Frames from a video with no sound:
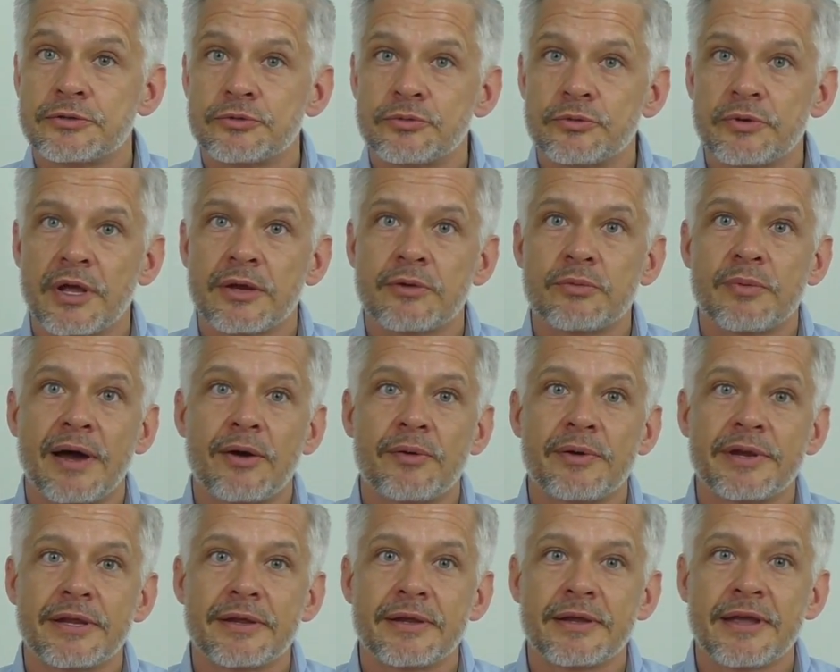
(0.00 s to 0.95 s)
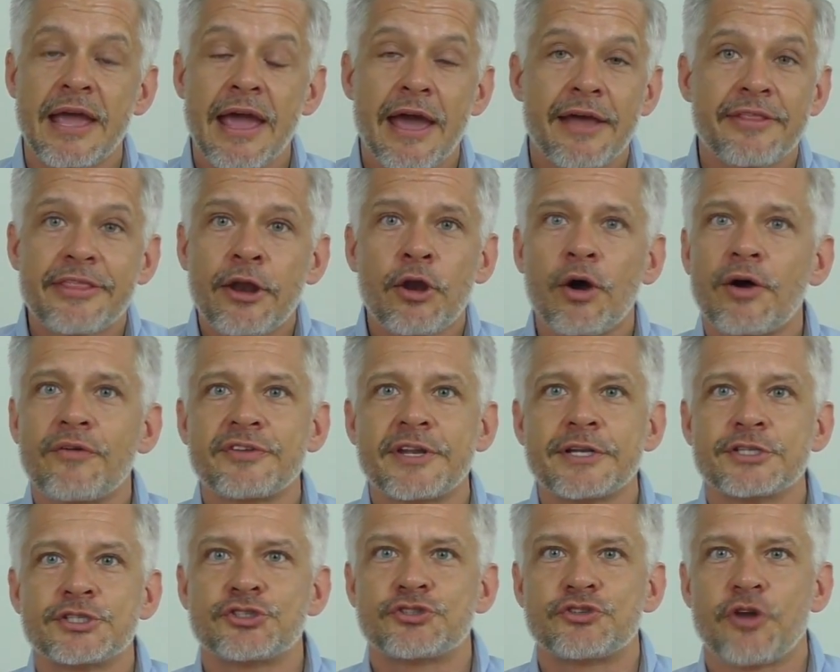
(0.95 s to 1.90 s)
do not worry. And then I
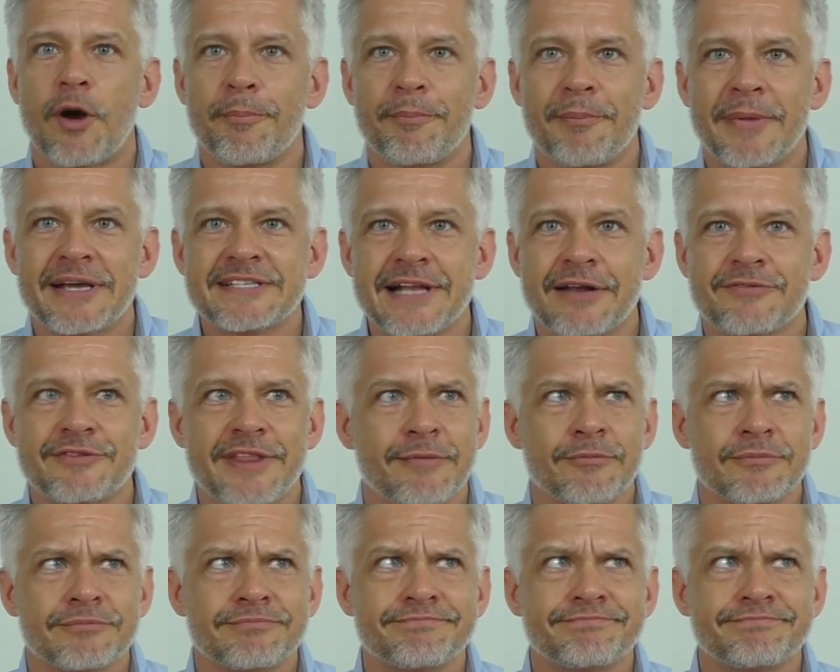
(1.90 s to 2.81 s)
often stop myself, think,